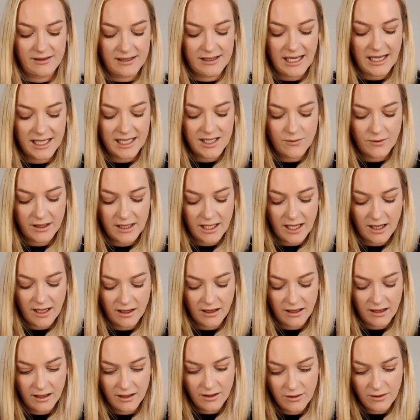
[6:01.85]
That's what they
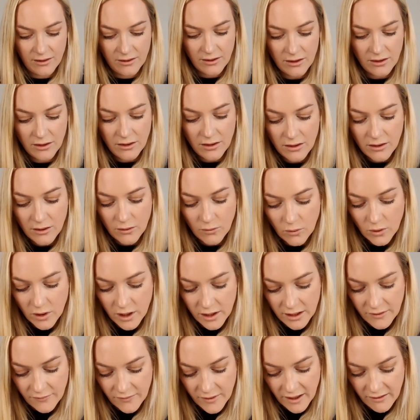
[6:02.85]
are. What,
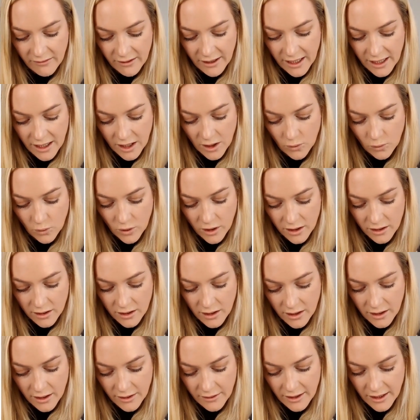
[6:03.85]
if I write here, what
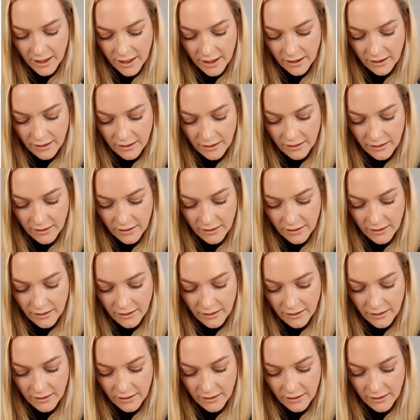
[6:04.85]
are they?